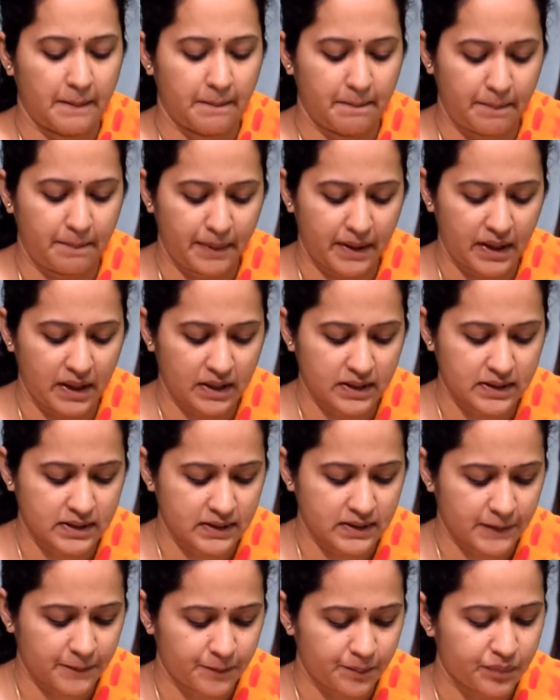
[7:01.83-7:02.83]
peaks,
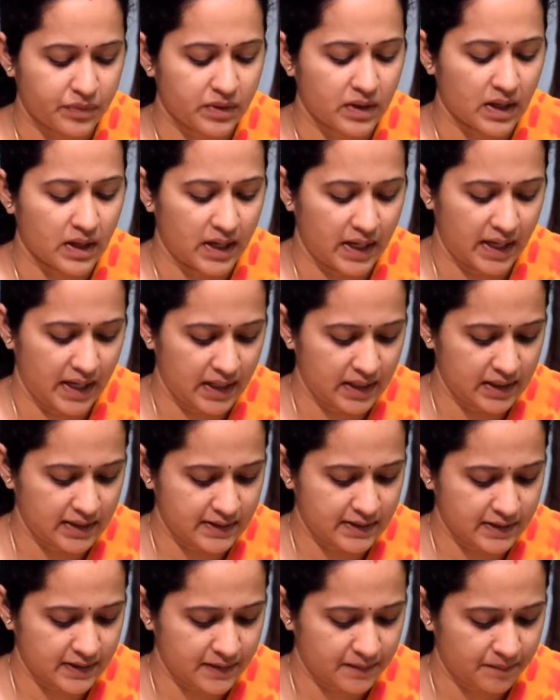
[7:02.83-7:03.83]

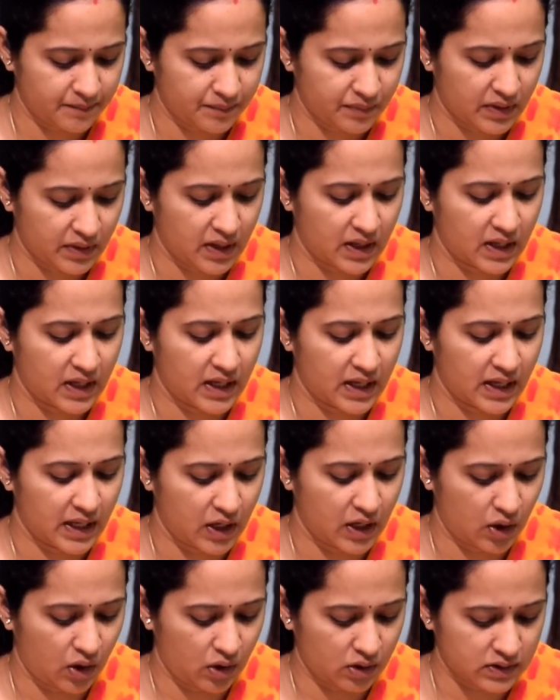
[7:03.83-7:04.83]
hills,
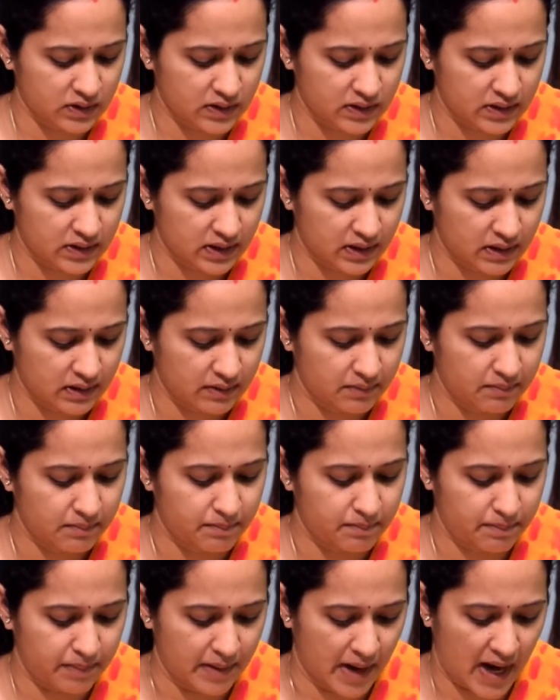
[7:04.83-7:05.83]
hillocks,
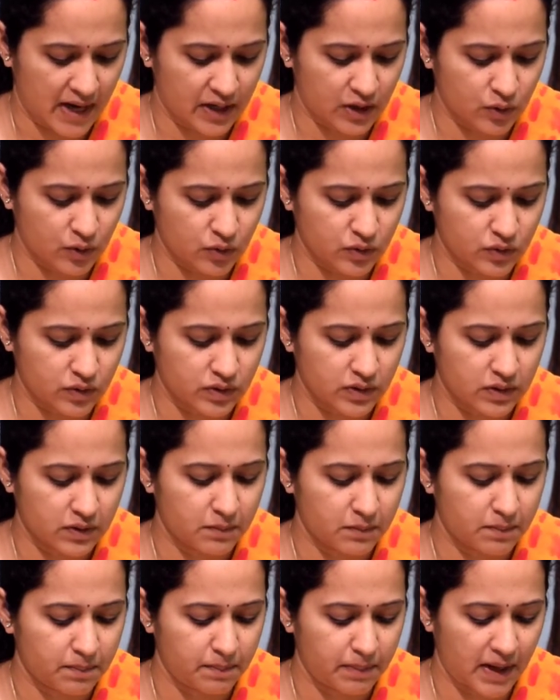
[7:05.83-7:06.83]
plateaus,
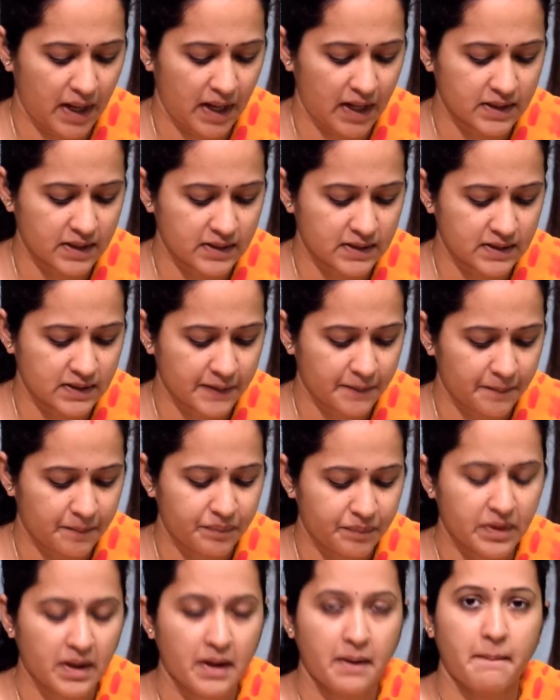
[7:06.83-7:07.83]
plains,
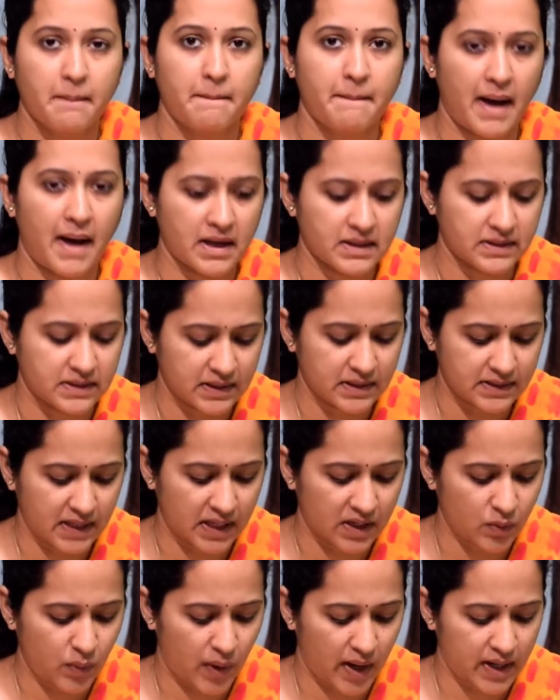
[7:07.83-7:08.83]
passes
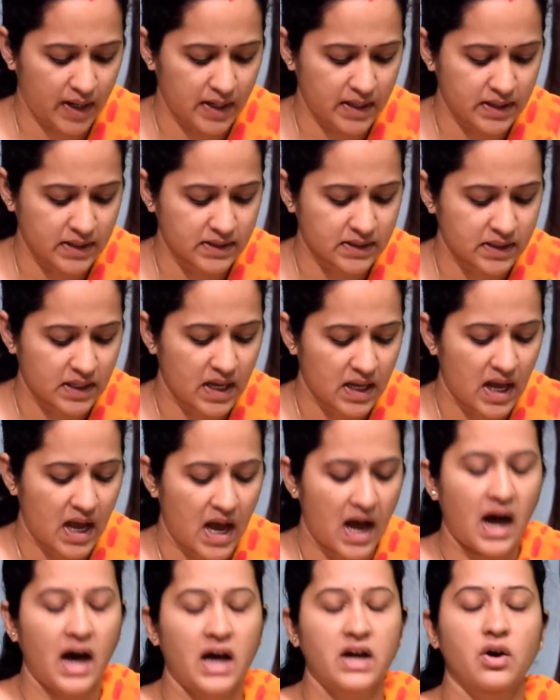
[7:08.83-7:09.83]
and valleys
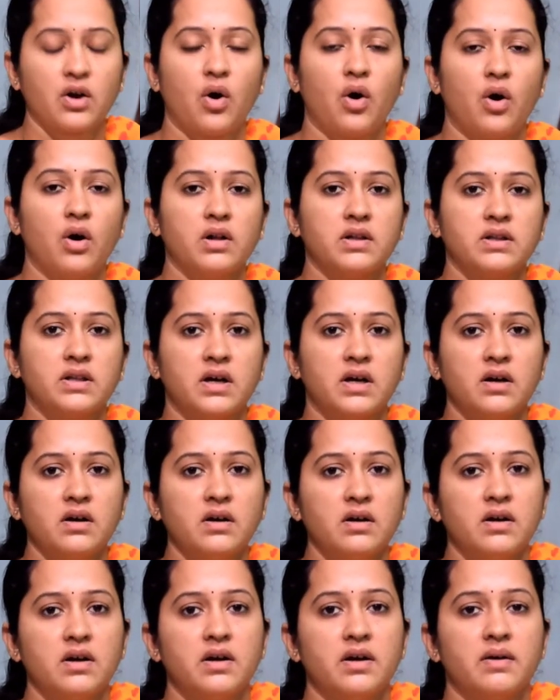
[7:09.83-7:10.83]
are all the
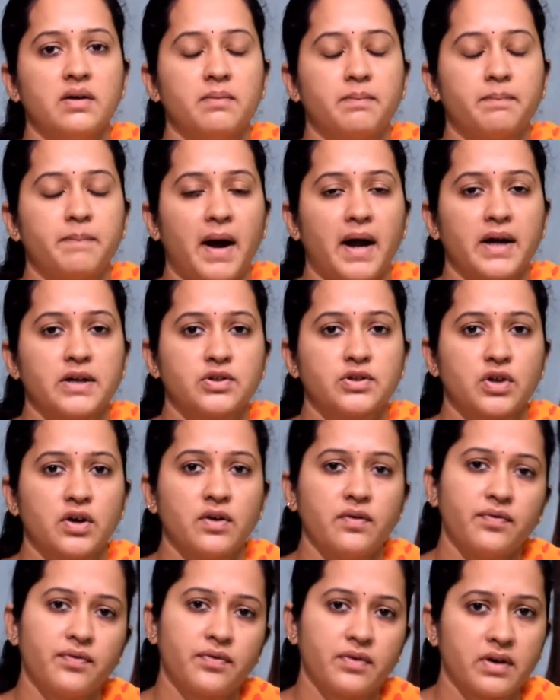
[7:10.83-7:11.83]
parts of
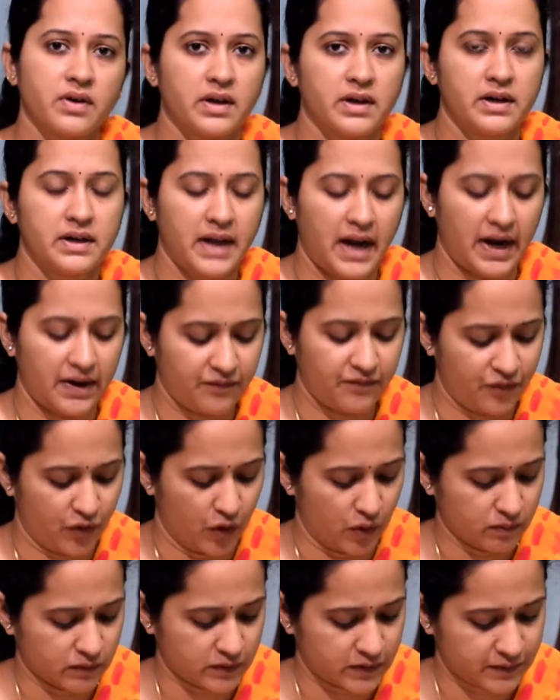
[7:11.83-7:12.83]

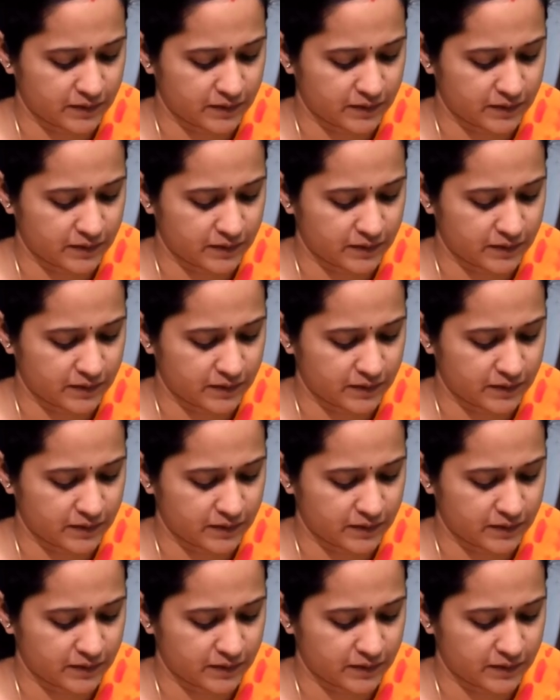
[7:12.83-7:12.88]
landforms.